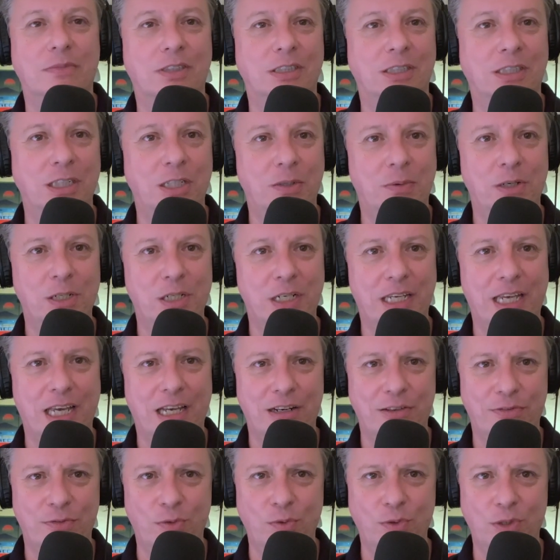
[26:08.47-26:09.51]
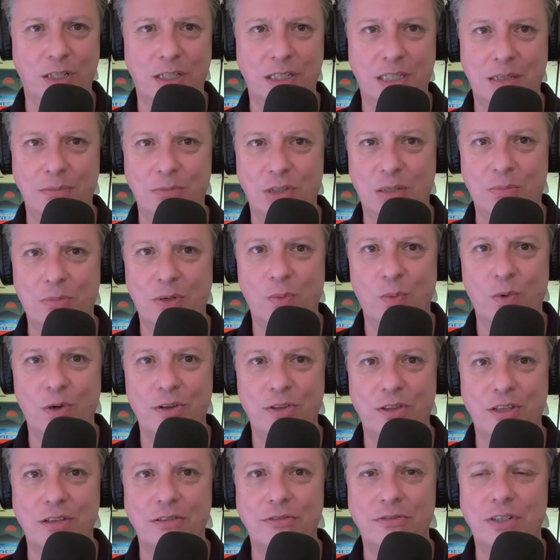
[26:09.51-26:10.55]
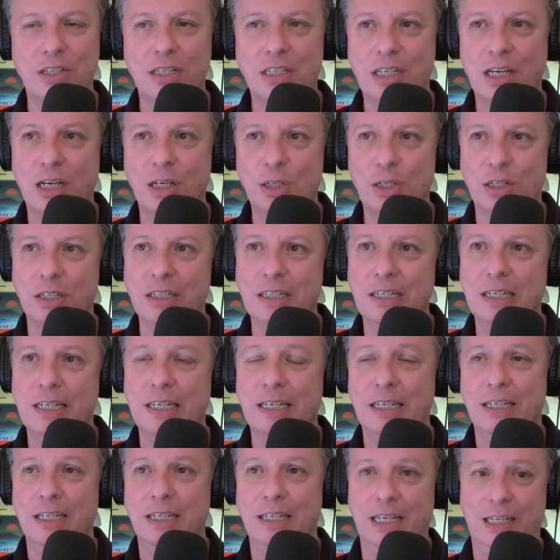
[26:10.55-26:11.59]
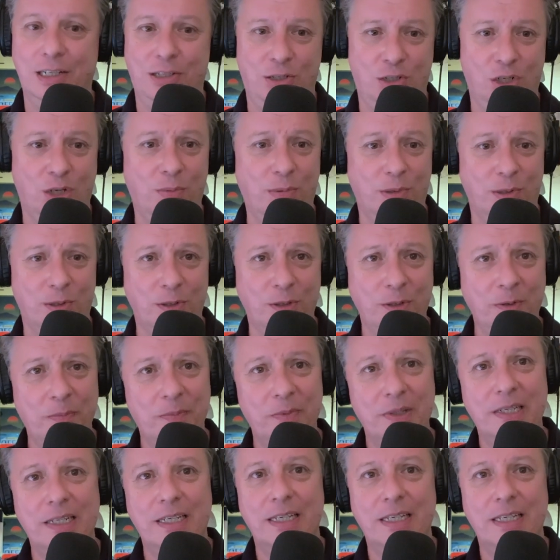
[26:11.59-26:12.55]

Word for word: the situation in California seems to be worthy of discussion. It's topical.